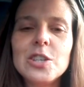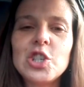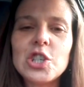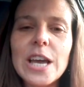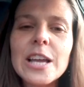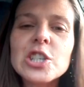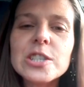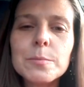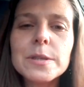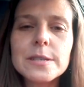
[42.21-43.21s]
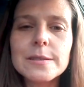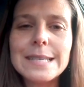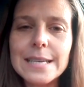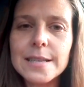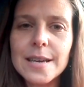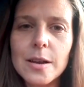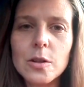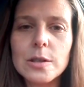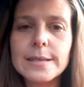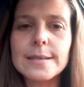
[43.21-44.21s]
change some little
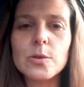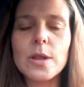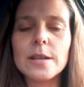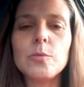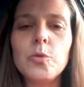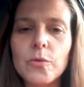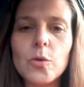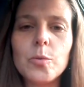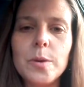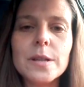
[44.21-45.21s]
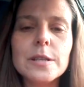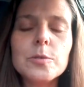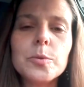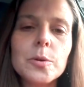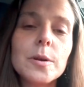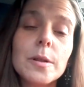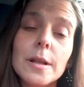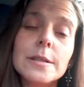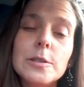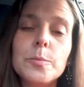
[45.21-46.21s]
details so that the movie would be a little bit
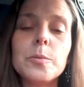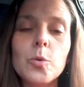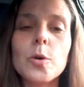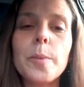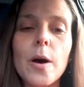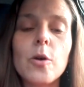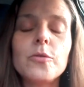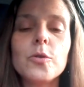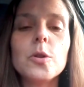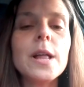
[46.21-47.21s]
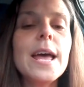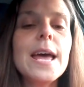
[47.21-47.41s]
a little bit more powerful